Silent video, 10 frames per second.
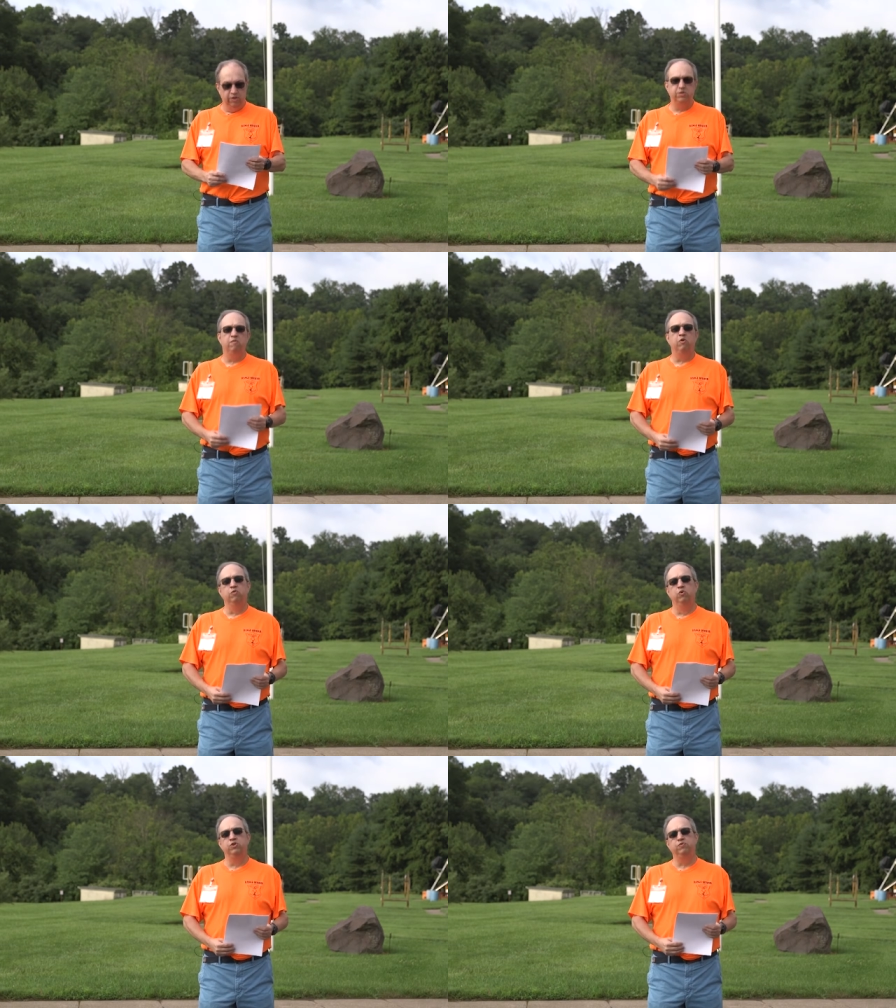Some of
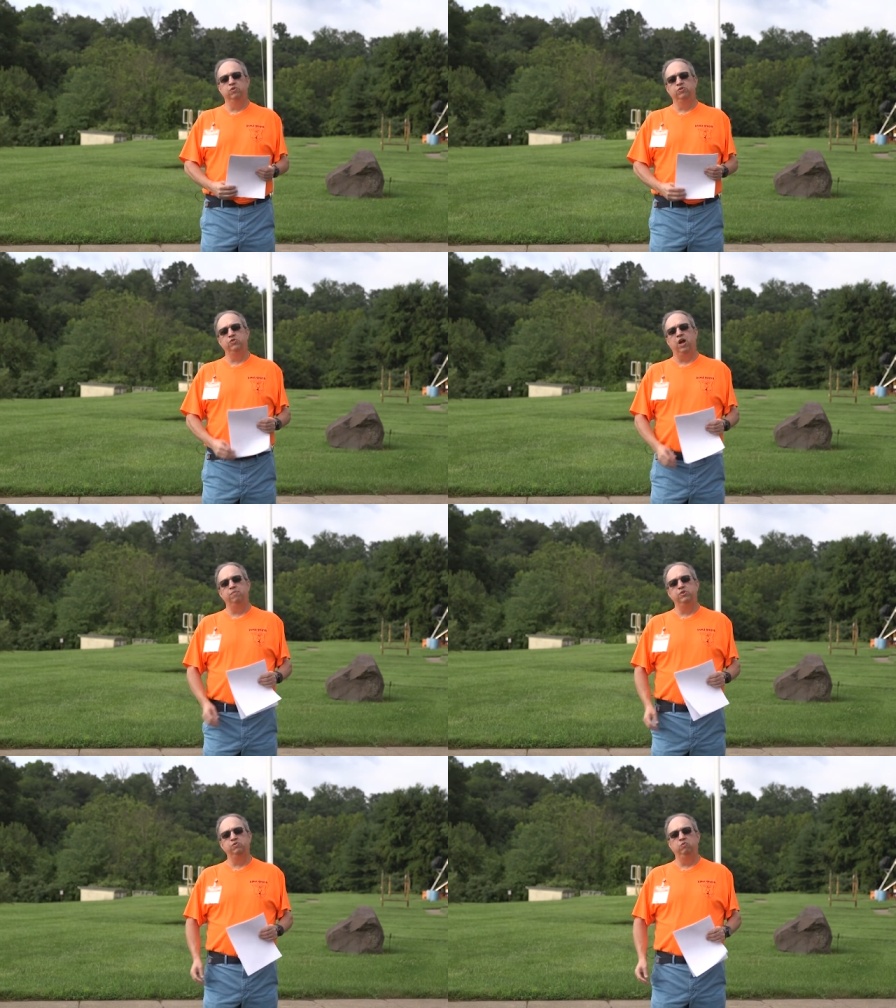our rules for
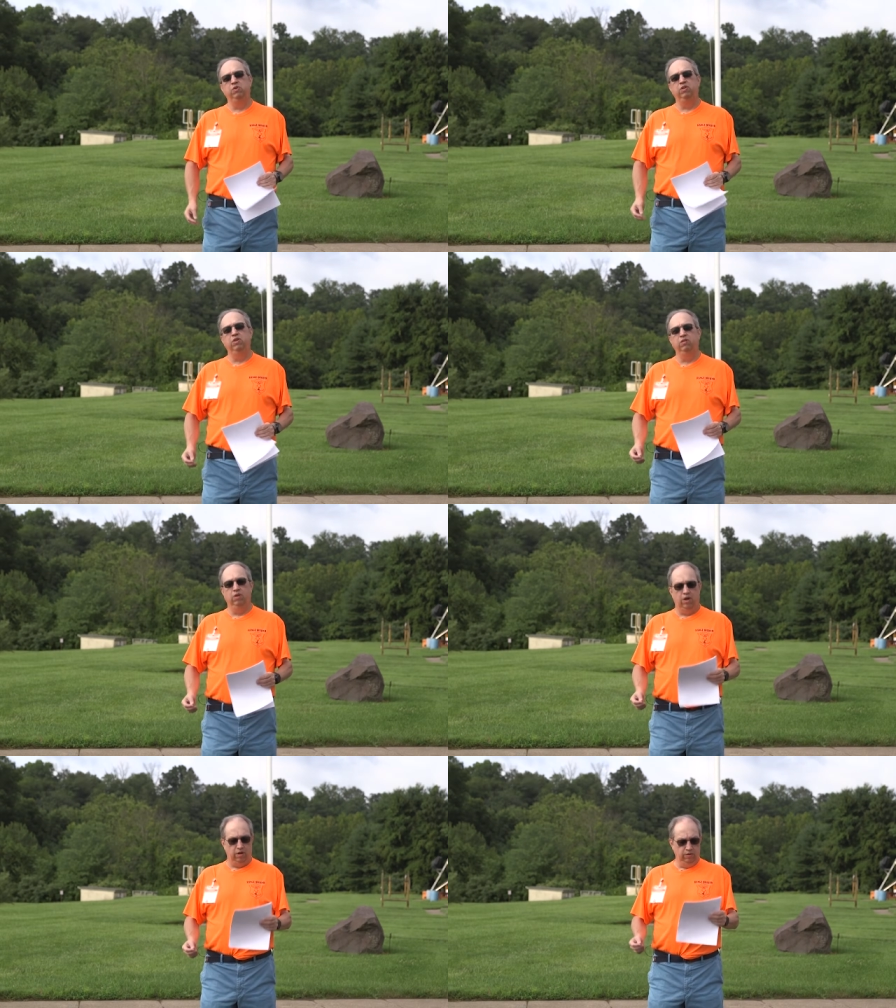trap is
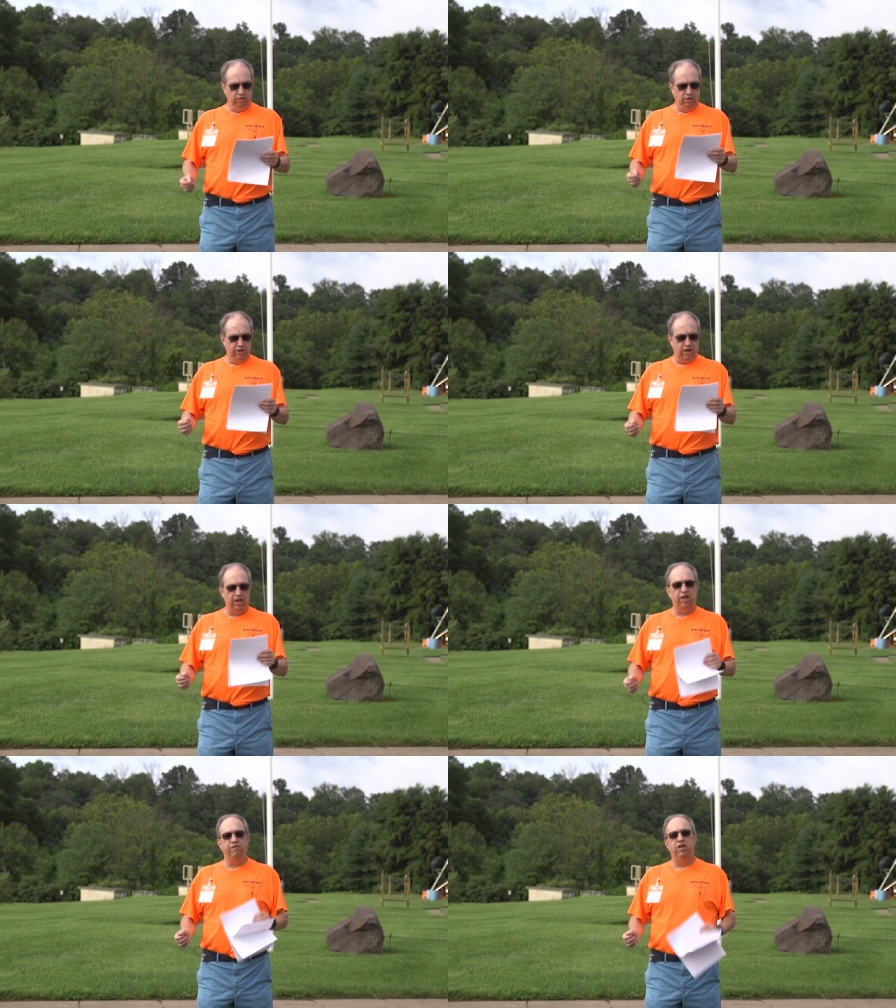uh, you
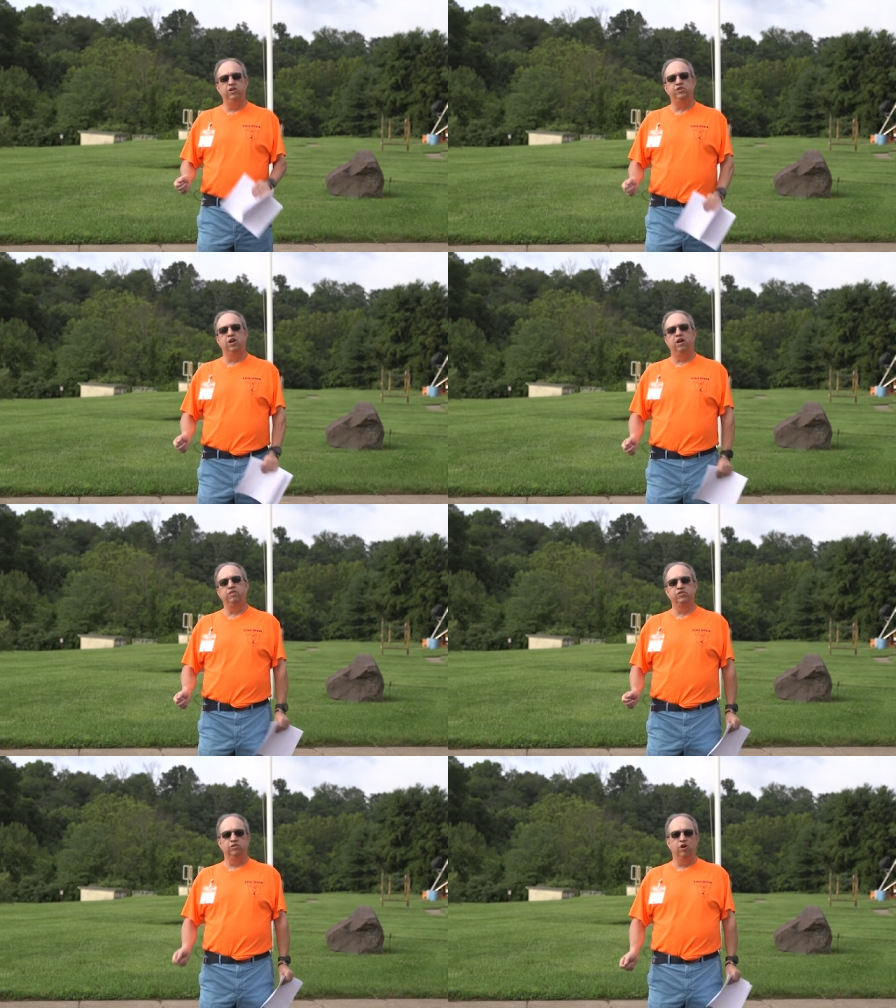cannot have any shot
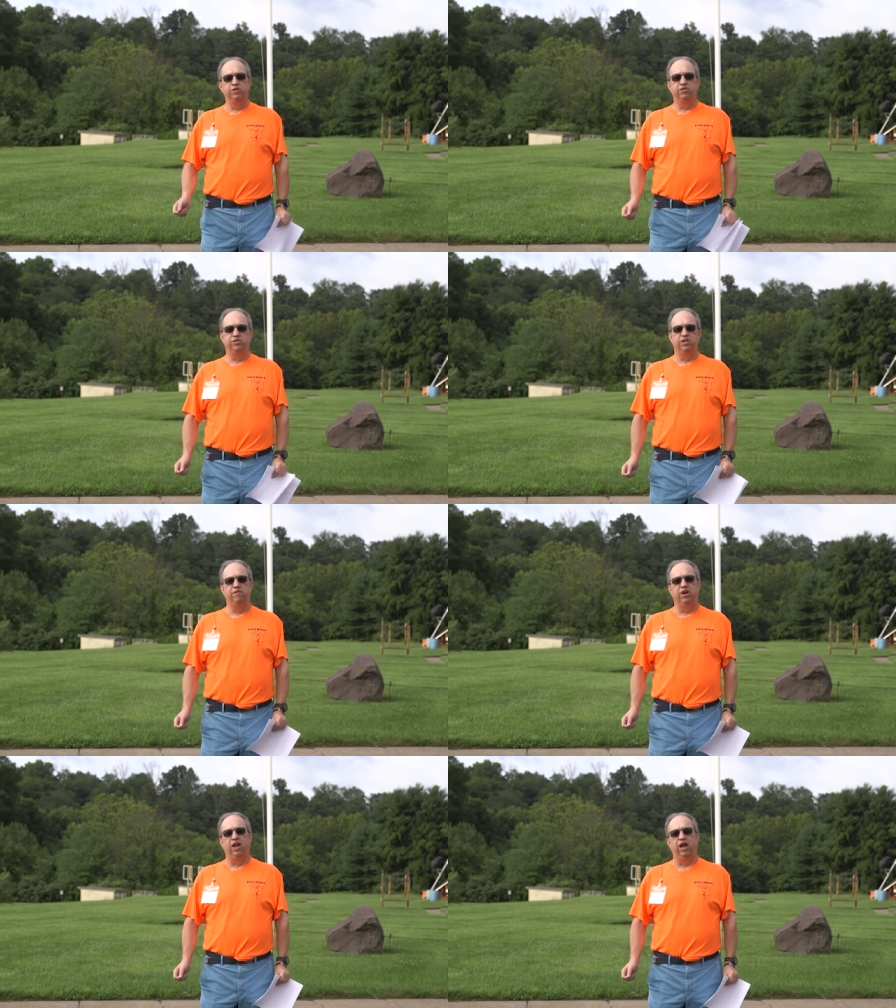that's larger than
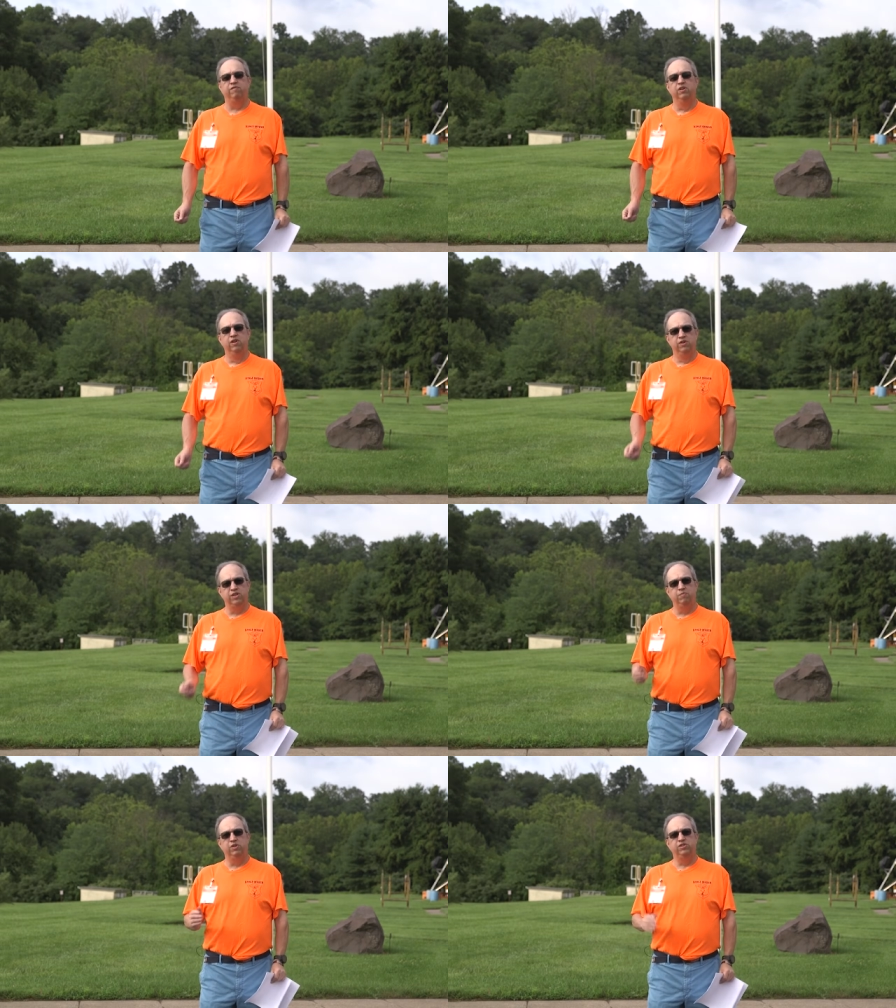7.5.
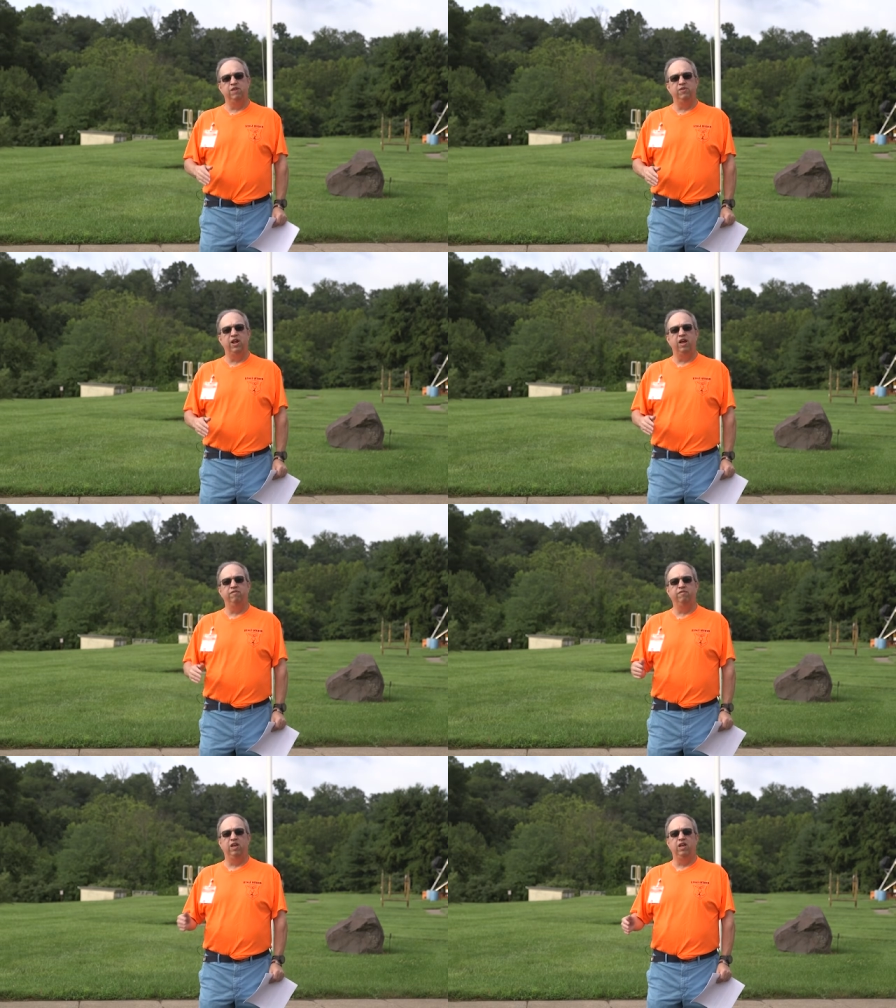So that means seven
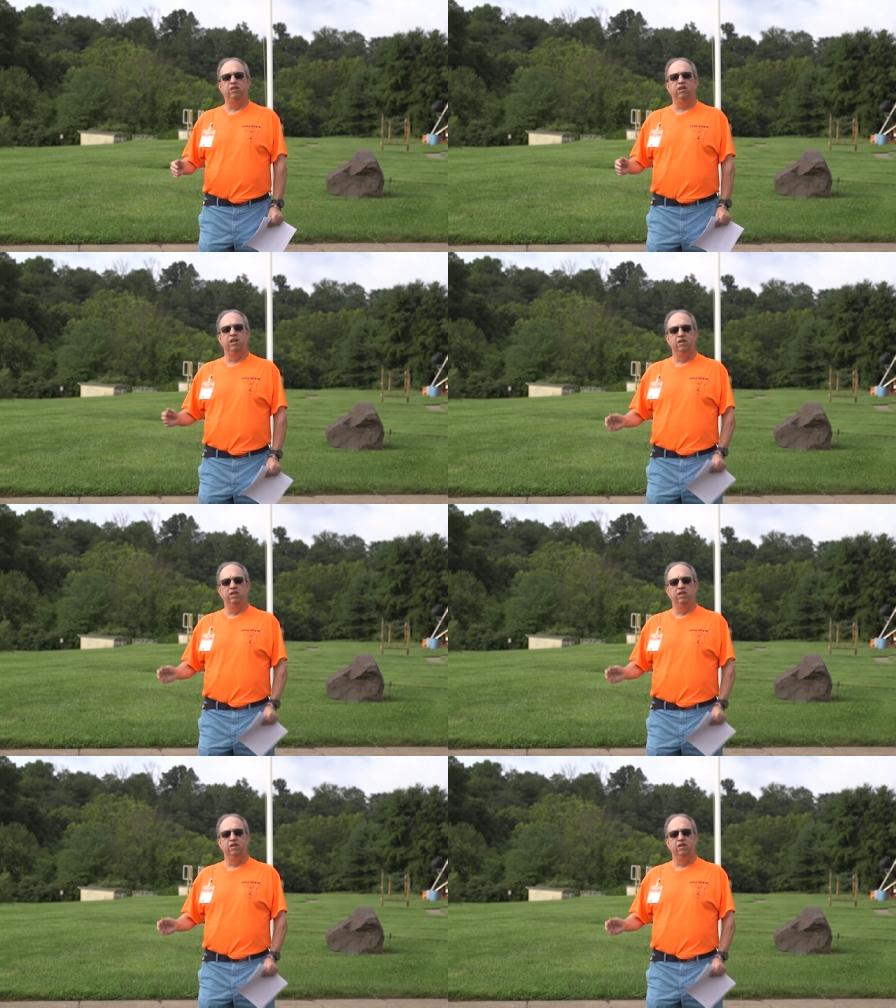and 9.